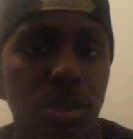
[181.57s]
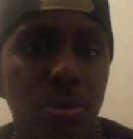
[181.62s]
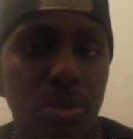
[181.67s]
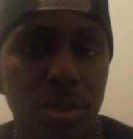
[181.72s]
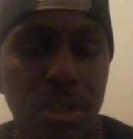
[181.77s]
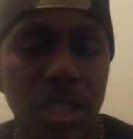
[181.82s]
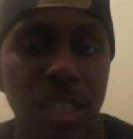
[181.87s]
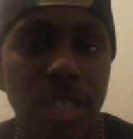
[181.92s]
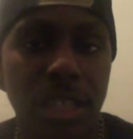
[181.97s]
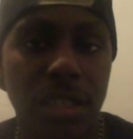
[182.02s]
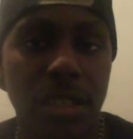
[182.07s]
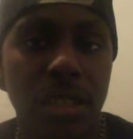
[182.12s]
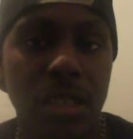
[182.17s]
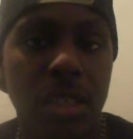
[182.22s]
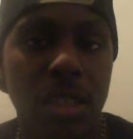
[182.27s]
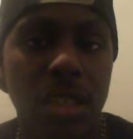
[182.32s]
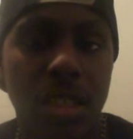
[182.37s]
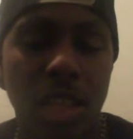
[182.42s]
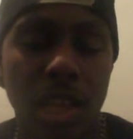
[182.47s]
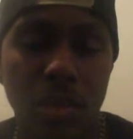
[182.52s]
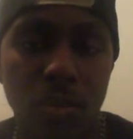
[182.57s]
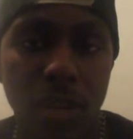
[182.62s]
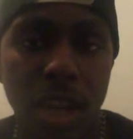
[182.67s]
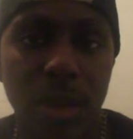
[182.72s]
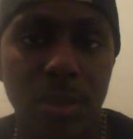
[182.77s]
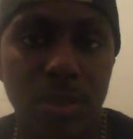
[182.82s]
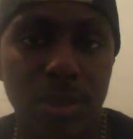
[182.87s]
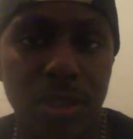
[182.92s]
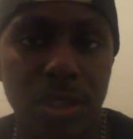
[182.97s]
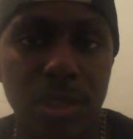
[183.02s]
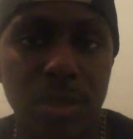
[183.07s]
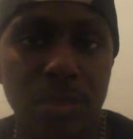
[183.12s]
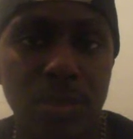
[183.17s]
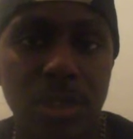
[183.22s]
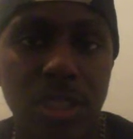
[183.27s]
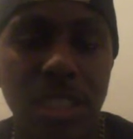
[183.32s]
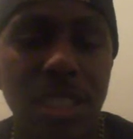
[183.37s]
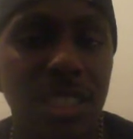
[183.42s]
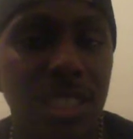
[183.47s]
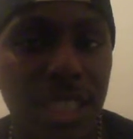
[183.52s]
play at wide receiver.
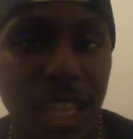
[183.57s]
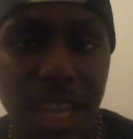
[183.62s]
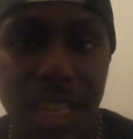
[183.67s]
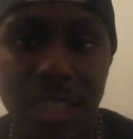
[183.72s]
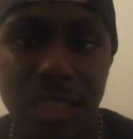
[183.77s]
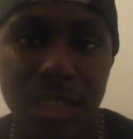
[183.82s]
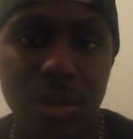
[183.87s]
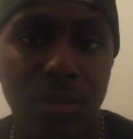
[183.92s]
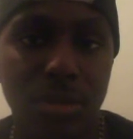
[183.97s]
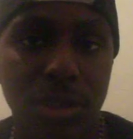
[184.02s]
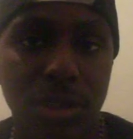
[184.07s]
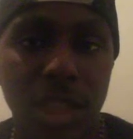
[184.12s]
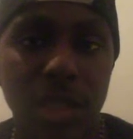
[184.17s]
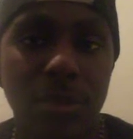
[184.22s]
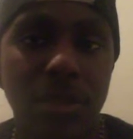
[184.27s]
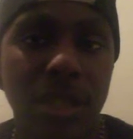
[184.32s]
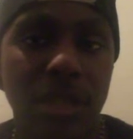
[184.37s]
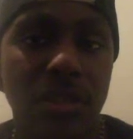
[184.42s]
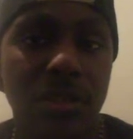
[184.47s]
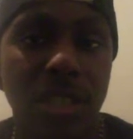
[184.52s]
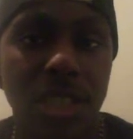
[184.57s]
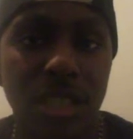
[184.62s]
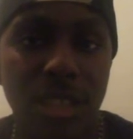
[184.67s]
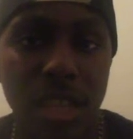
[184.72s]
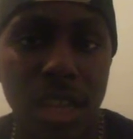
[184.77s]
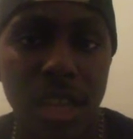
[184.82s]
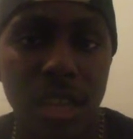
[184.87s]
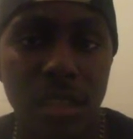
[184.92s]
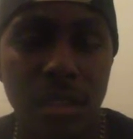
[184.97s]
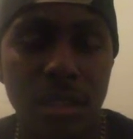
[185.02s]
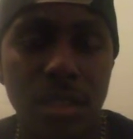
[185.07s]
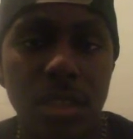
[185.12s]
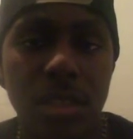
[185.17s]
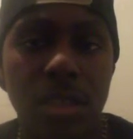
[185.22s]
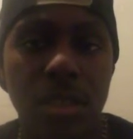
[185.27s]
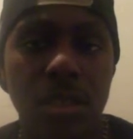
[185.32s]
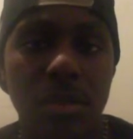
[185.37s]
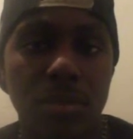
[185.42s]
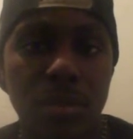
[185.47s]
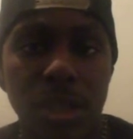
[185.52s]
These guys can play better, they can,
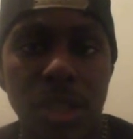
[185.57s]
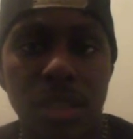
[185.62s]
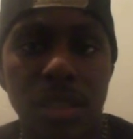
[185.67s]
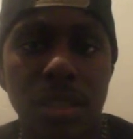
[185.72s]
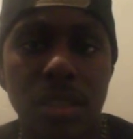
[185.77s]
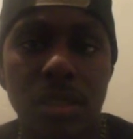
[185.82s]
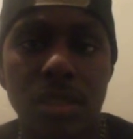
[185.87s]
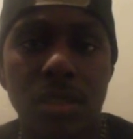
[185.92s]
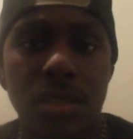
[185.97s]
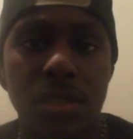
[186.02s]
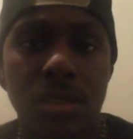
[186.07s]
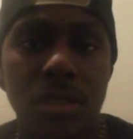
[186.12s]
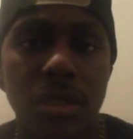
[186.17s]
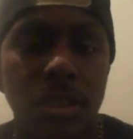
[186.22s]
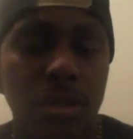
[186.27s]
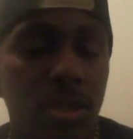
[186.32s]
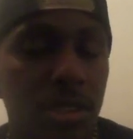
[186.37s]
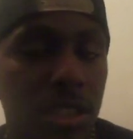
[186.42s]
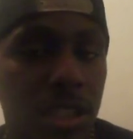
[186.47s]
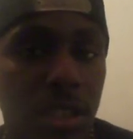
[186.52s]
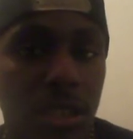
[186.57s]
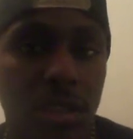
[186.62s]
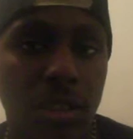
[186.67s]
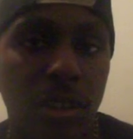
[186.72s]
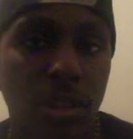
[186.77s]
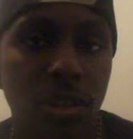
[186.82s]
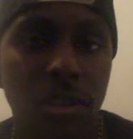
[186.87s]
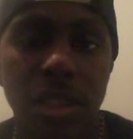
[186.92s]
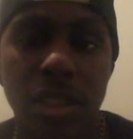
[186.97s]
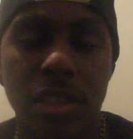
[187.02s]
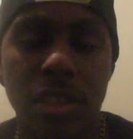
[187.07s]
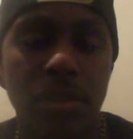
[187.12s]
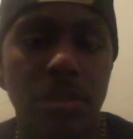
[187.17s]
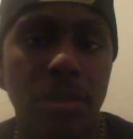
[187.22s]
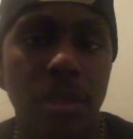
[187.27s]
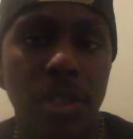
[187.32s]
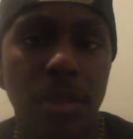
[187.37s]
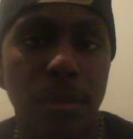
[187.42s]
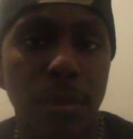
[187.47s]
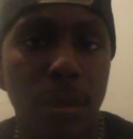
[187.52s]
but they're still not all that
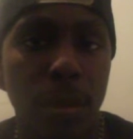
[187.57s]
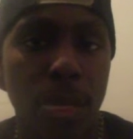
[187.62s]
great.